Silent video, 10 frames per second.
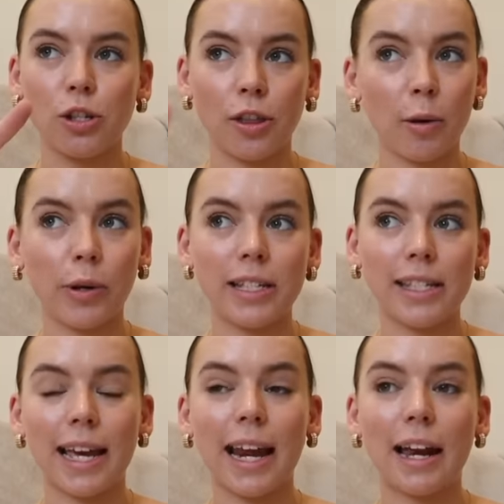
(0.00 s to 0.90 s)
So that one is
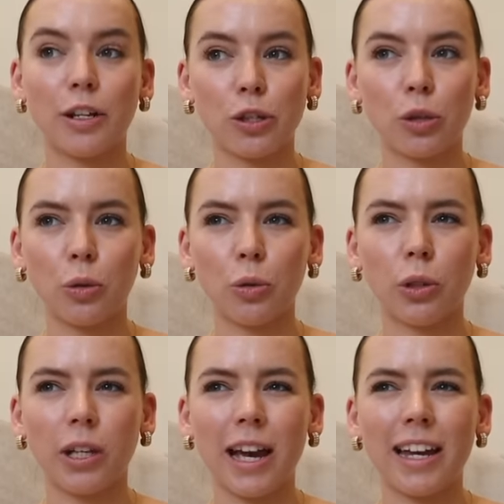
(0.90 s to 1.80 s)
set at a
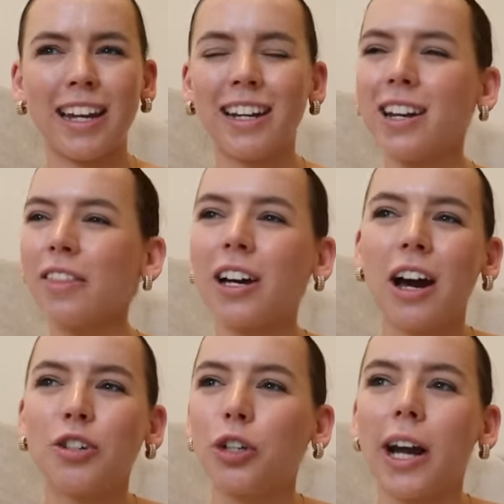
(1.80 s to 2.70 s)
school in another
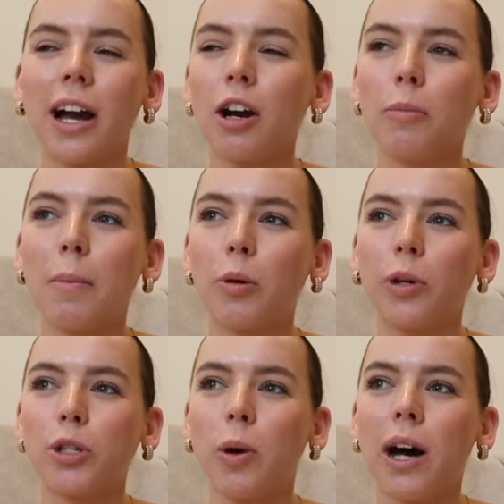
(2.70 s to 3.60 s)
country, I can't remember
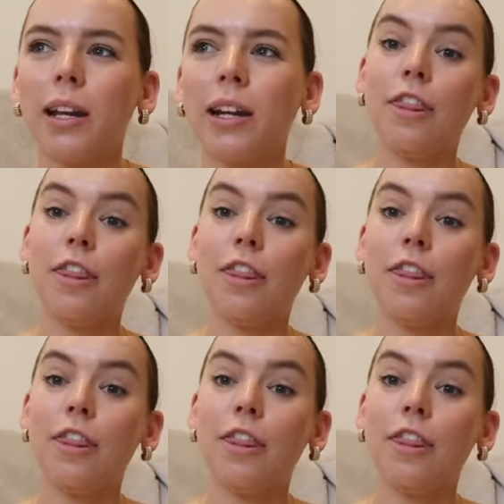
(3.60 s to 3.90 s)
which one.